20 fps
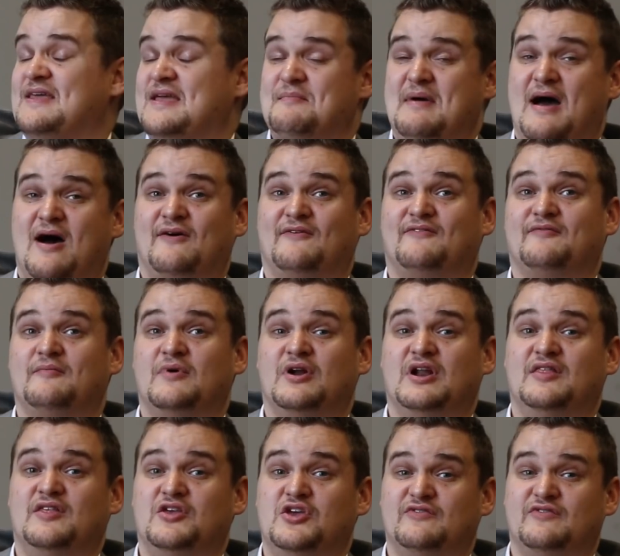the amount of
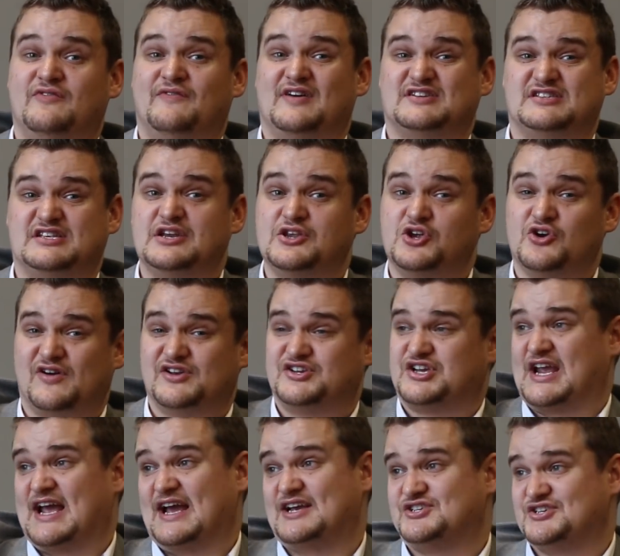money that you've invested in your
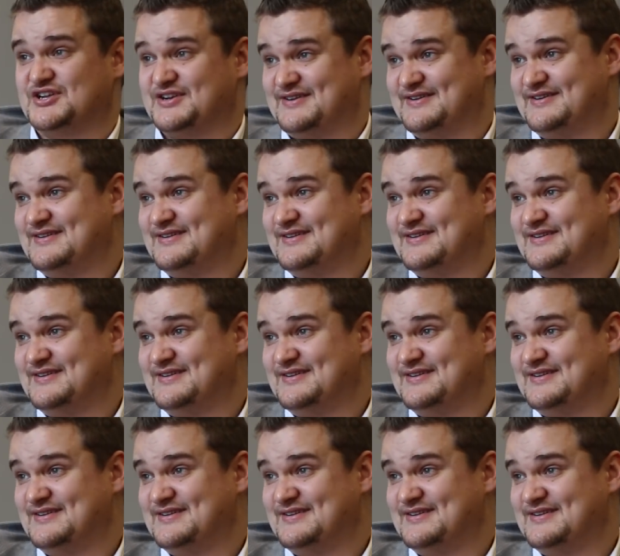education.